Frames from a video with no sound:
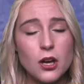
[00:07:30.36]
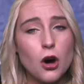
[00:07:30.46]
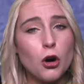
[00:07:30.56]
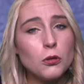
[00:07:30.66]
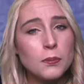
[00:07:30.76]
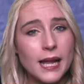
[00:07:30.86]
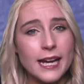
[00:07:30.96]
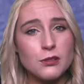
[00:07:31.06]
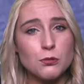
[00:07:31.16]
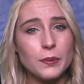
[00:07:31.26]
All
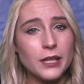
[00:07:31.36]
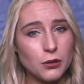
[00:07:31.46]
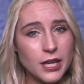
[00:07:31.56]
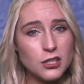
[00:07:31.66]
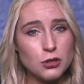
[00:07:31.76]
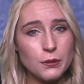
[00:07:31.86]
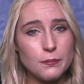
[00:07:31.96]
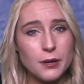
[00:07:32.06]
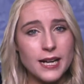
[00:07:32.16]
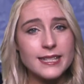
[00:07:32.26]
players will be looking to
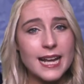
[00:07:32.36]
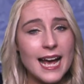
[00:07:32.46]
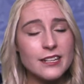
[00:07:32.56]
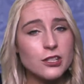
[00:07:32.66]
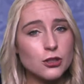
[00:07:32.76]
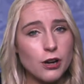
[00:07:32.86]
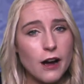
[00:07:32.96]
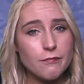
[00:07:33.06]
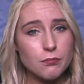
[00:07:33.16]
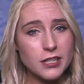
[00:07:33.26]
impress as the
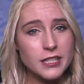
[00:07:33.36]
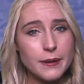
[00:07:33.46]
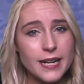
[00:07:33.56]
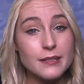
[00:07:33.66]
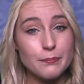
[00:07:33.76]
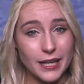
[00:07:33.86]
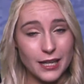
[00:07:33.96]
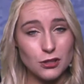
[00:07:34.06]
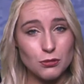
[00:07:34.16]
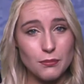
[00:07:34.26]
draft prospects
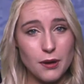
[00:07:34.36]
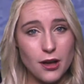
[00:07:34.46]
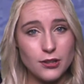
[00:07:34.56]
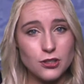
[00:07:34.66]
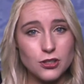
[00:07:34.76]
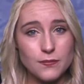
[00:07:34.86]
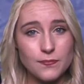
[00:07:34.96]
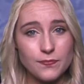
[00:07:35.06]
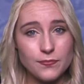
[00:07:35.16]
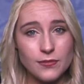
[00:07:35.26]
begin to emerge.
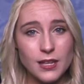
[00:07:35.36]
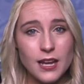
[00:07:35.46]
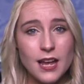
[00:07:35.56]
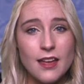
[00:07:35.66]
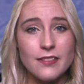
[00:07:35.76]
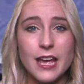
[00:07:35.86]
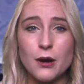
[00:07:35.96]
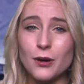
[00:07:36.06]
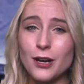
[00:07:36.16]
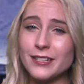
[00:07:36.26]
There
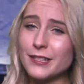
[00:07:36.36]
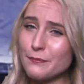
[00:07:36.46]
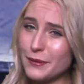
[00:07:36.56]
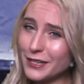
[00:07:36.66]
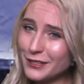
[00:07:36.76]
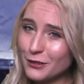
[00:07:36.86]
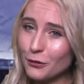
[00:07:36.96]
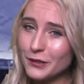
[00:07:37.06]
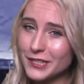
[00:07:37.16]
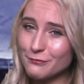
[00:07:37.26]
were some big
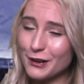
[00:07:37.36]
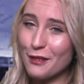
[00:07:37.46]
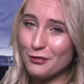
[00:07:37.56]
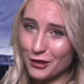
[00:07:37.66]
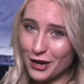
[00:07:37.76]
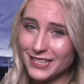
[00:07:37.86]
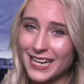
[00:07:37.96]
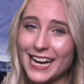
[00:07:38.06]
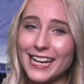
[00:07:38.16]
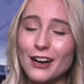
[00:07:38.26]
scores in round
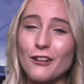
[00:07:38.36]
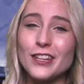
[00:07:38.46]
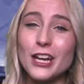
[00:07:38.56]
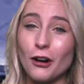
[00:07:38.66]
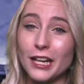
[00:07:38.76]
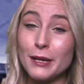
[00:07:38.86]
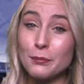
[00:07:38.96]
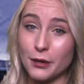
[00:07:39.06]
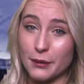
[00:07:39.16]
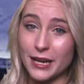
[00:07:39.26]
13 of the Hockey
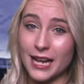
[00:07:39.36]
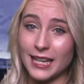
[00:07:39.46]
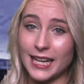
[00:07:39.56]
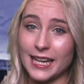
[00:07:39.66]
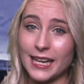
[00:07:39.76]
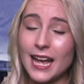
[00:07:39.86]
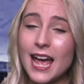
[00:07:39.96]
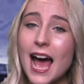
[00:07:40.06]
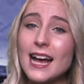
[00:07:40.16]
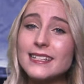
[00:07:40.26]
Premier League
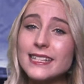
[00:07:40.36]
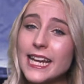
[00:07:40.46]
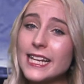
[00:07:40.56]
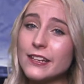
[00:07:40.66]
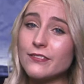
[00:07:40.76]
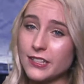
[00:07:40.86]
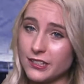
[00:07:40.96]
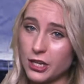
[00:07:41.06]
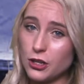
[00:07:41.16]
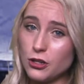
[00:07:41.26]
as Seacliff
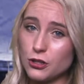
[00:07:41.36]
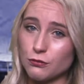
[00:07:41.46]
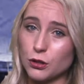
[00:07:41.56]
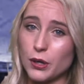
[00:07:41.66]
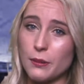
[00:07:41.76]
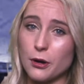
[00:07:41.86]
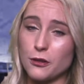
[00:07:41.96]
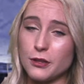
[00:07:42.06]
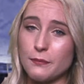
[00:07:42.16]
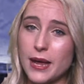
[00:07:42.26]
continued to rule in
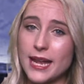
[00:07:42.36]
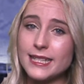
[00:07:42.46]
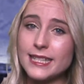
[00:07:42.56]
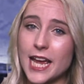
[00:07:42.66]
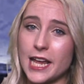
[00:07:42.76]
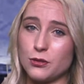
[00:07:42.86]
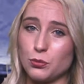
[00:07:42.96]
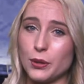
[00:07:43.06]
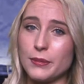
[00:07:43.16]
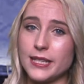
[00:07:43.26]
both the men's and
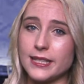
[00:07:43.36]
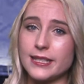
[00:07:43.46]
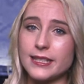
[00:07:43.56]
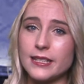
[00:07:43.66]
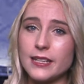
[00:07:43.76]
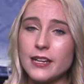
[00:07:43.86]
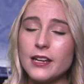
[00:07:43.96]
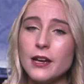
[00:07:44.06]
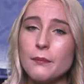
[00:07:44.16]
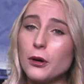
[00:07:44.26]
women's.
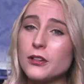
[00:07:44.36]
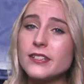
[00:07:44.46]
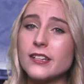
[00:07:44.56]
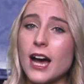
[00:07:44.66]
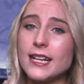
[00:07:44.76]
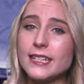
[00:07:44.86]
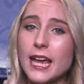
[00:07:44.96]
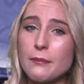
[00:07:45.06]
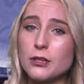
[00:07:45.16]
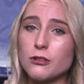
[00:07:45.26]
Both sides
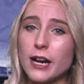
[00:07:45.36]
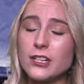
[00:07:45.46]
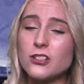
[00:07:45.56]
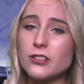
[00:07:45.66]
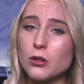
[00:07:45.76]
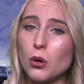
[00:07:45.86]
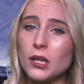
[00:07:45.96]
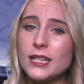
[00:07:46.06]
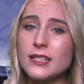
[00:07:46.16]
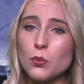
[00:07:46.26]
kept Grange
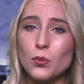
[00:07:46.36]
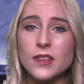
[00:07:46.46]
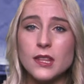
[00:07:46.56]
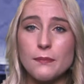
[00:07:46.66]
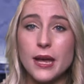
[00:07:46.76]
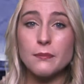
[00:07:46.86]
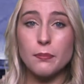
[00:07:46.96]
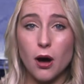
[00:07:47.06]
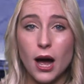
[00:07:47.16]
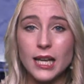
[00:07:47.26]
scoreless, with the men
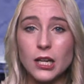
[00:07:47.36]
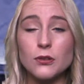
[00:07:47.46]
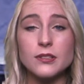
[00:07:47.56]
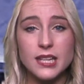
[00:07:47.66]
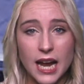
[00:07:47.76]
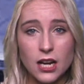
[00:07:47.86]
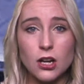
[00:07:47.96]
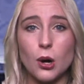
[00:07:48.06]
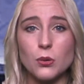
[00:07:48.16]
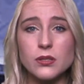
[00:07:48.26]
piling on 10
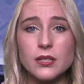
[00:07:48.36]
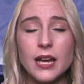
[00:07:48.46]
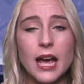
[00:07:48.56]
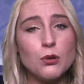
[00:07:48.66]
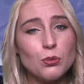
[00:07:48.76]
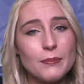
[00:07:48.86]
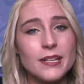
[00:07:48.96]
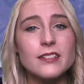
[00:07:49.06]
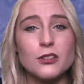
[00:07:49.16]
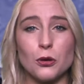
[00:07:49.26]
goals and the
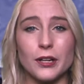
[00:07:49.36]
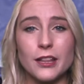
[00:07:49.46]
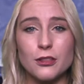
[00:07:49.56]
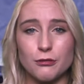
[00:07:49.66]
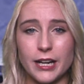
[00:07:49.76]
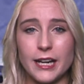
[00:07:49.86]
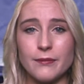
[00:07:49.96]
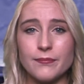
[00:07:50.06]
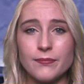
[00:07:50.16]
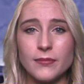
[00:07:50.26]
women scoring 3.
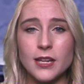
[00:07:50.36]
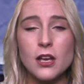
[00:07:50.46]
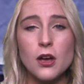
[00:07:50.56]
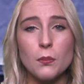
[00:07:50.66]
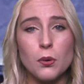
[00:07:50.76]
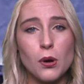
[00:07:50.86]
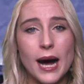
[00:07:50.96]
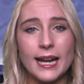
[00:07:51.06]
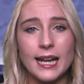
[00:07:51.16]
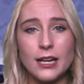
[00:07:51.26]
Port
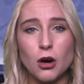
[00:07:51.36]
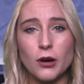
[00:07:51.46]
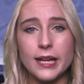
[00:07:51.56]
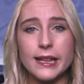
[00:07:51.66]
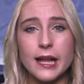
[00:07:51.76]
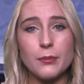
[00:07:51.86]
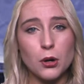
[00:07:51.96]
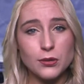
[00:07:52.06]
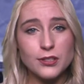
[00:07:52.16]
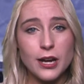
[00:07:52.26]
Adelaide Hockey Club
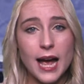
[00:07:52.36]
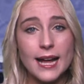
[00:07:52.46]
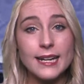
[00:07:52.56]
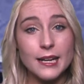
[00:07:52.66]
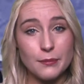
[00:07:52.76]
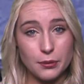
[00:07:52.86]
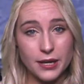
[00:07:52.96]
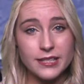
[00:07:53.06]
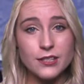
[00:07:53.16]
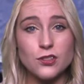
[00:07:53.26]
also had an
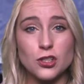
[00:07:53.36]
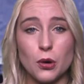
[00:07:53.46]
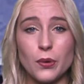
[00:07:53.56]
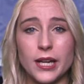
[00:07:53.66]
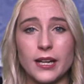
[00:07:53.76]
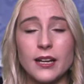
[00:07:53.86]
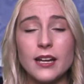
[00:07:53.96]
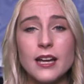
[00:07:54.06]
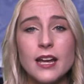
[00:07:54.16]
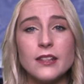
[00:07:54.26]
impressive showing.
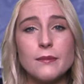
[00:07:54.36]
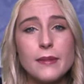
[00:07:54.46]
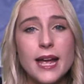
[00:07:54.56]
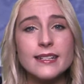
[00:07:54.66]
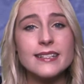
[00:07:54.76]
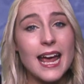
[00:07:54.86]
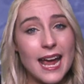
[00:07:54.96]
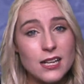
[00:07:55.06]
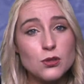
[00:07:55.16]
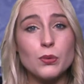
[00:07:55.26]
The men's
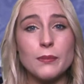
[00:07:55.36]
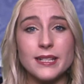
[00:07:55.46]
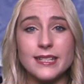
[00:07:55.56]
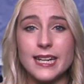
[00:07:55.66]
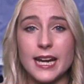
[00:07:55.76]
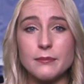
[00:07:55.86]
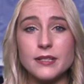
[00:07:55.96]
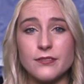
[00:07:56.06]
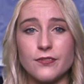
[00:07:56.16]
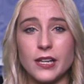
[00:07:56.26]
and women's teams
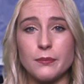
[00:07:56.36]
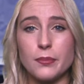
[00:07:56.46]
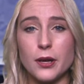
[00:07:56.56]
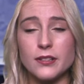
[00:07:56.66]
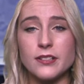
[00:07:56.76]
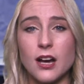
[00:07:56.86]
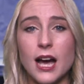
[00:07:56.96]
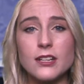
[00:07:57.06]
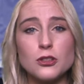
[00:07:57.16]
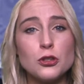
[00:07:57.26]
defeated
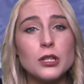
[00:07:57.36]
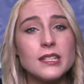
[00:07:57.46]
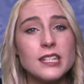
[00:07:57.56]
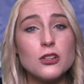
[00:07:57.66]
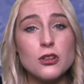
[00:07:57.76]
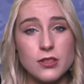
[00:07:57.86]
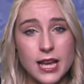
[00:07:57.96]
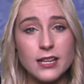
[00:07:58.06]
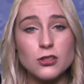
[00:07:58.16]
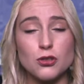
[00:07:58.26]
Burnside to continue
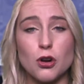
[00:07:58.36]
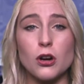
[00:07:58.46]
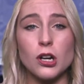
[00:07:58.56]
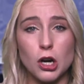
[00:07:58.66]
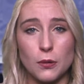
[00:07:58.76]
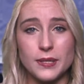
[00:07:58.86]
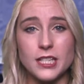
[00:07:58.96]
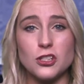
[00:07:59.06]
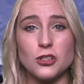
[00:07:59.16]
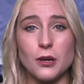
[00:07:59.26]
their strong
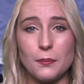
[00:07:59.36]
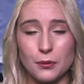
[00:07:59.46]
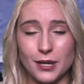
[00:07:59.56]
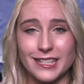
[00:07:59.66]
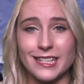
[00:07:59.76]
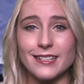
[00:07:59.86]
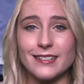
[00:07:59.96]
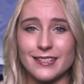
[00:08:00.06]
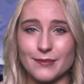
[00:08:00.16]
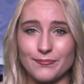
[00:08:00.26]
competition
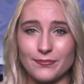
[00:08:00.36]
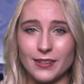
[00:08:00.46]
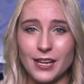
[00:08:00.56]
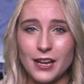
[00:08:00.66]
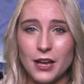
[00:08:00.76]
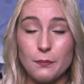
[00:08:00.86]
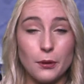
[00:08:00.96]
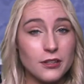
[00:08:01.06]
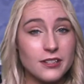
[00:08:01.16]
presence. Both